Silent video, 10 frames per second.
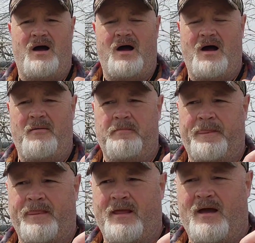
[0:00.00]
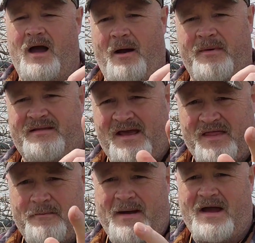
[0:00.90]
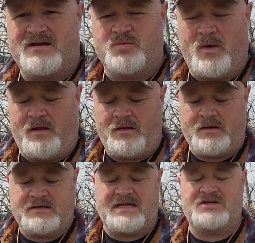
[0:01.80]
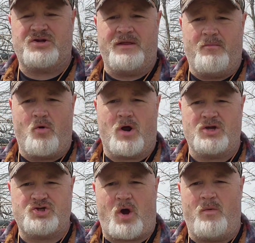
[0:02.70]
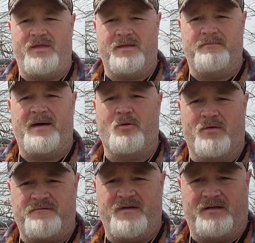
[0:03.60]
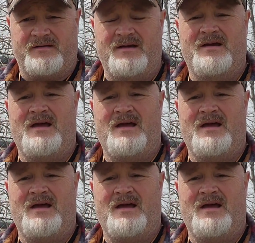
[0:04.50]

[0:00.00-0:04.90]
I'm going to take that back as well, because actually the more I shot with it, the better it felt.